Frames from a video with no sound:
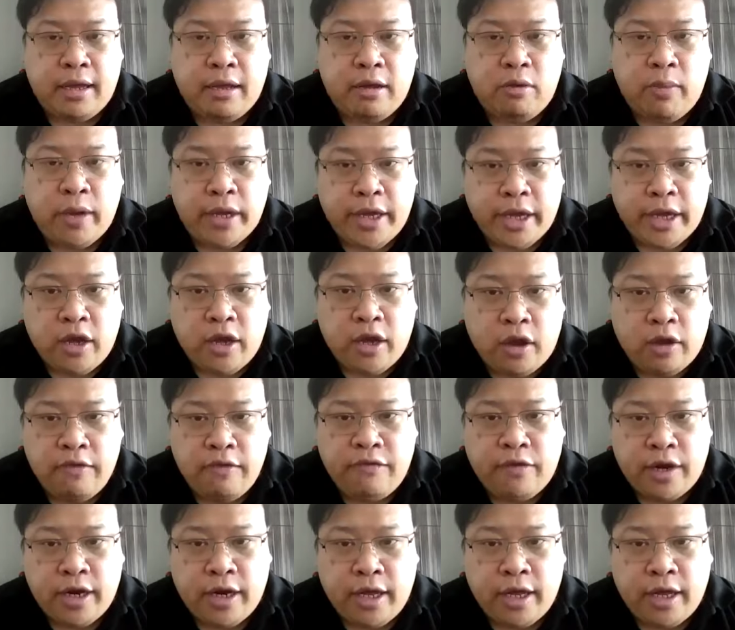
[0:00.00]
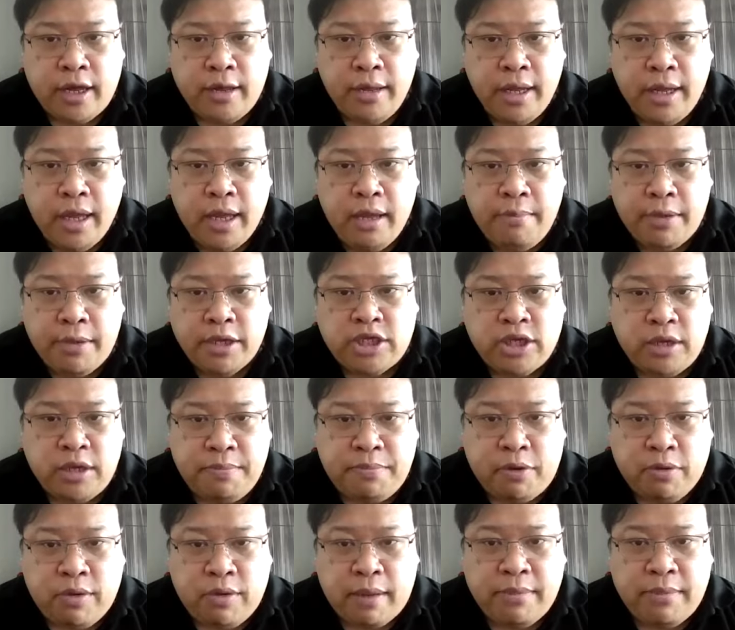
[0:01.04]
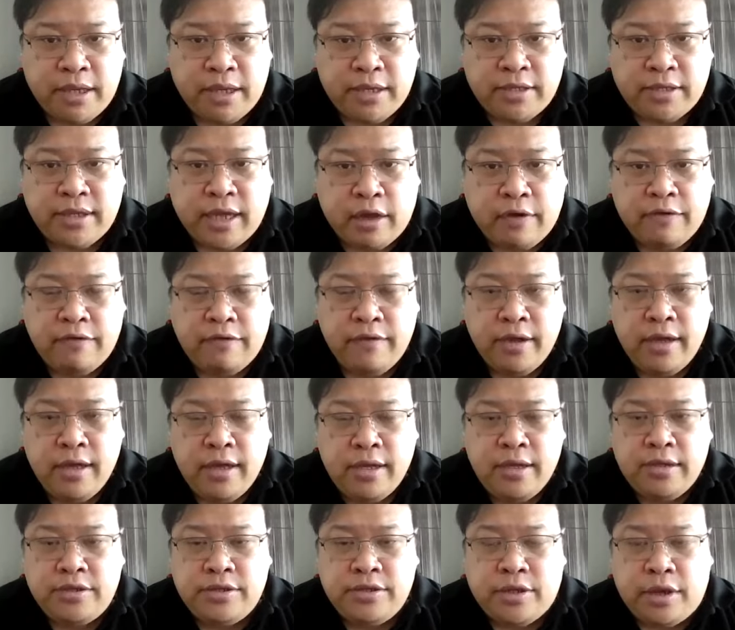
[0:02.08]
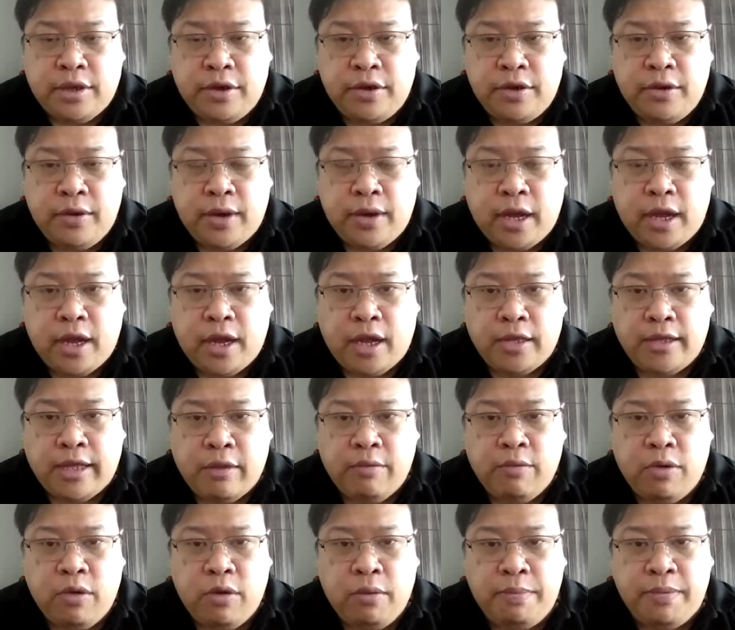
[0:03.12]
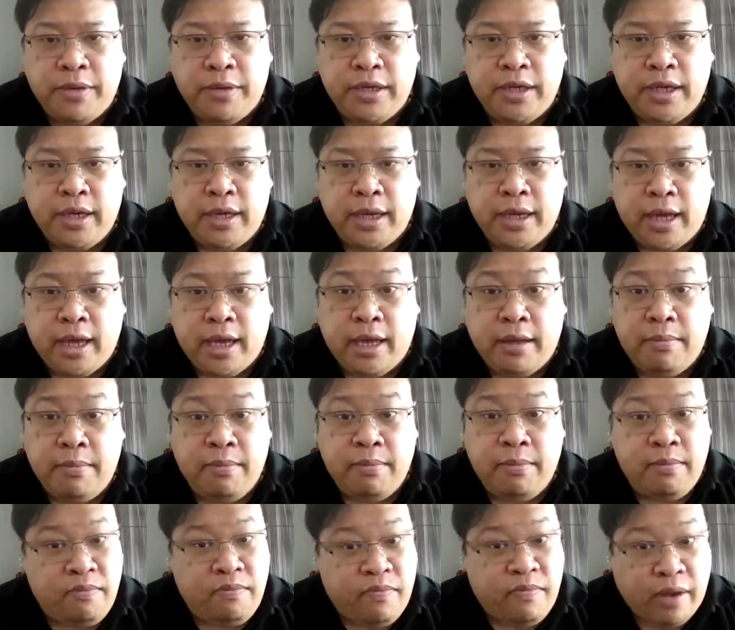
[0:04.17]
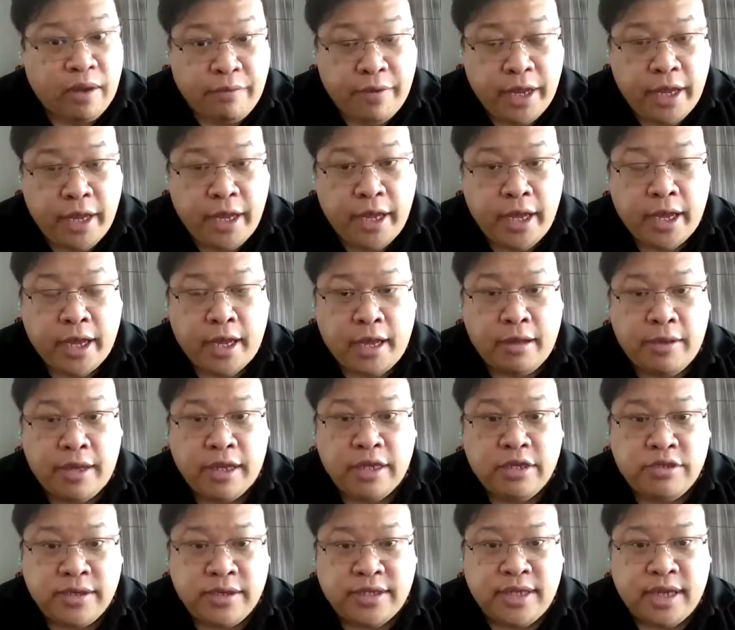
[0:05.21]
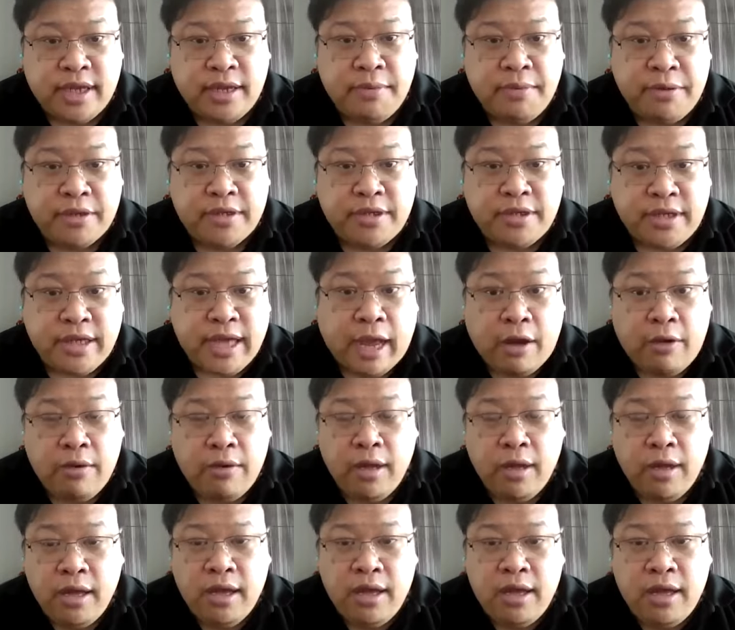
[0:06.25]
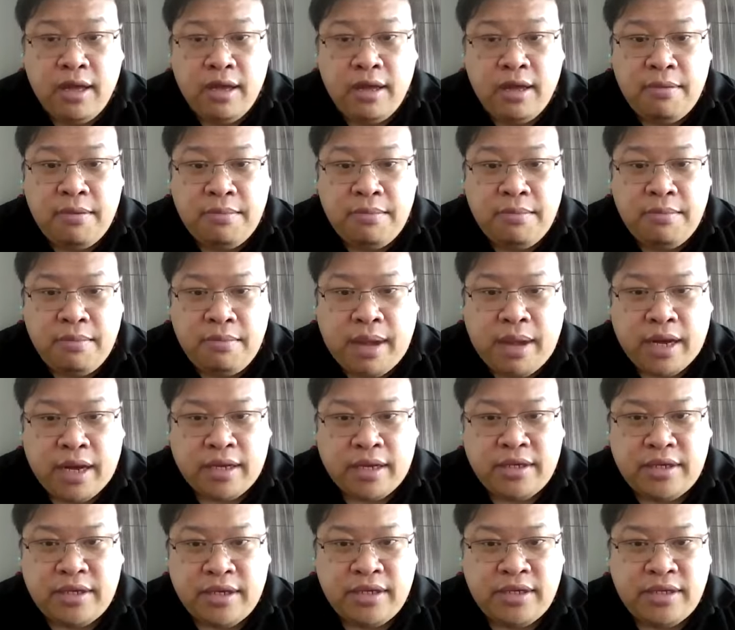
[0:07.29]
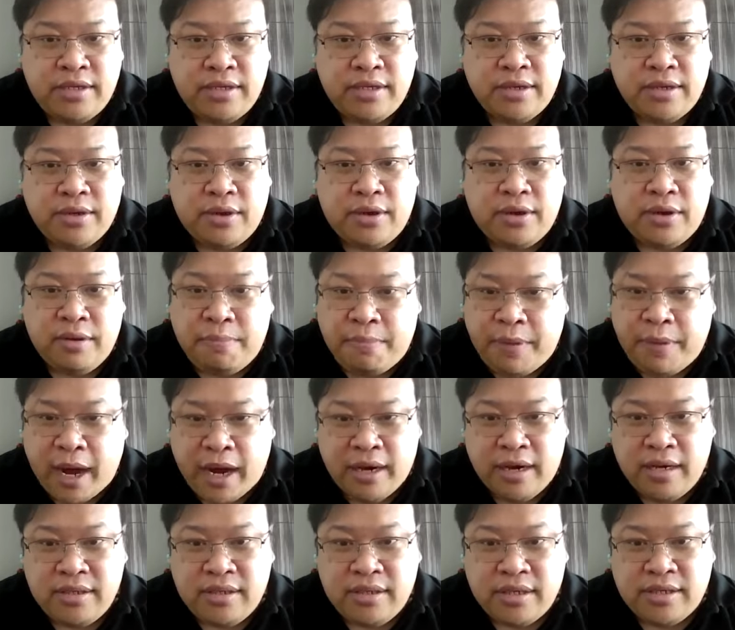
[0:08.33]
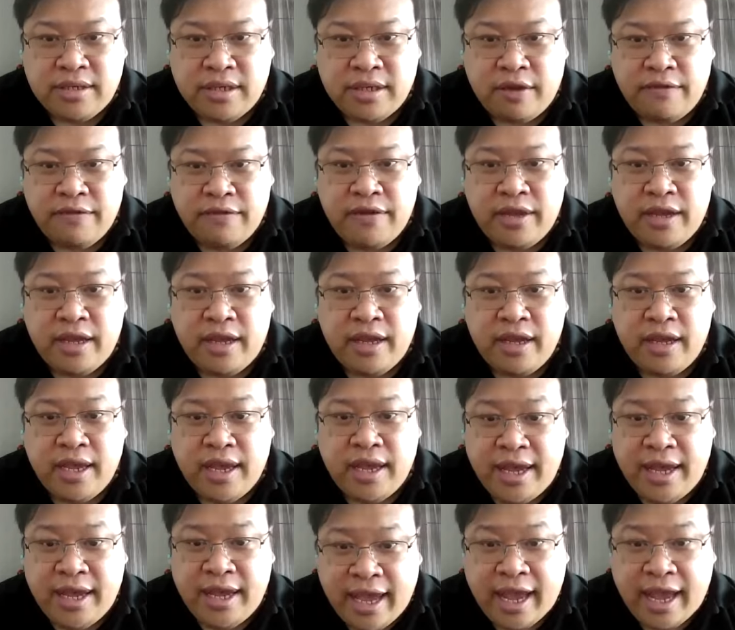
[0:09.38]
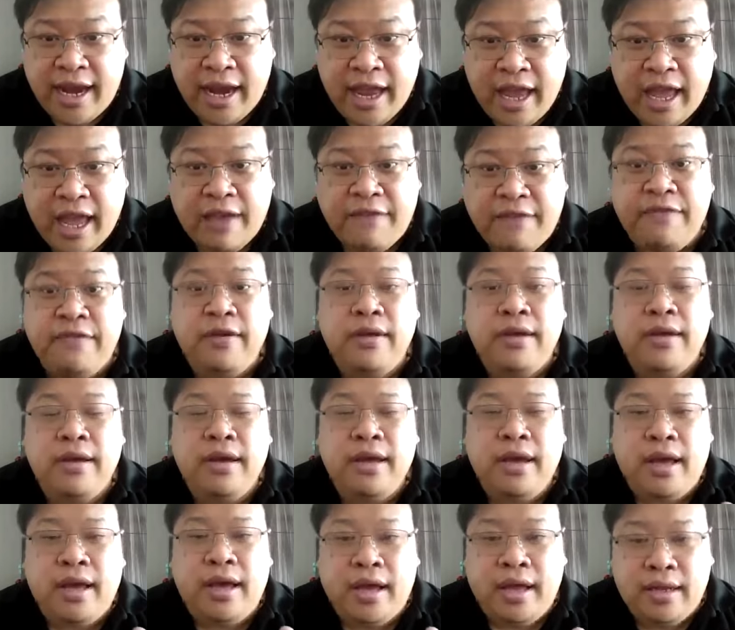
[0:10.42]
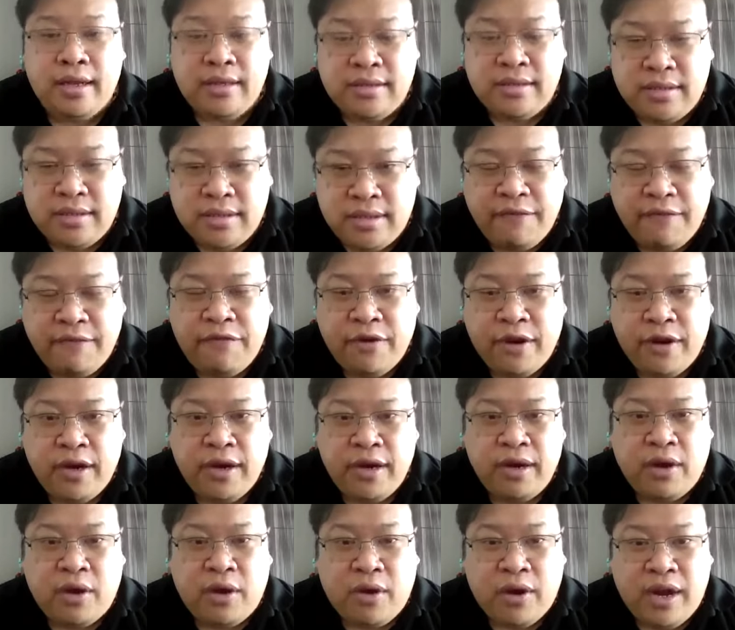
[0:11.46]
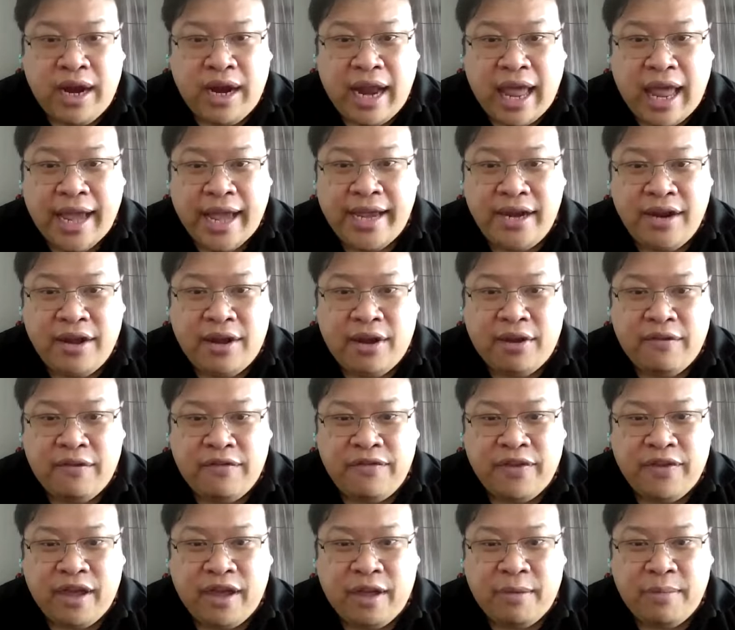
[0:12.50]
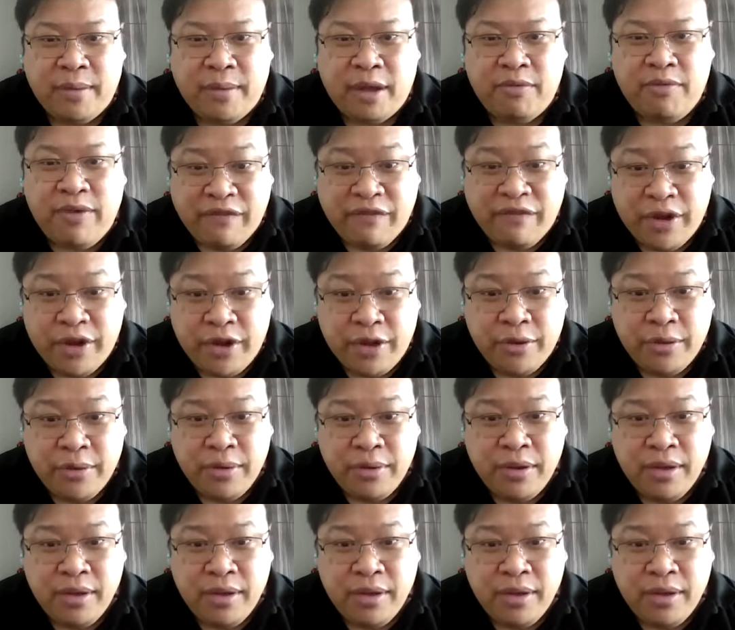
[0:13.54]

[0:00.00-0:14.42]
working on for the merchant program itself. So that will be very interesting, because now marketers or partners itself can have a different or line of a revenue,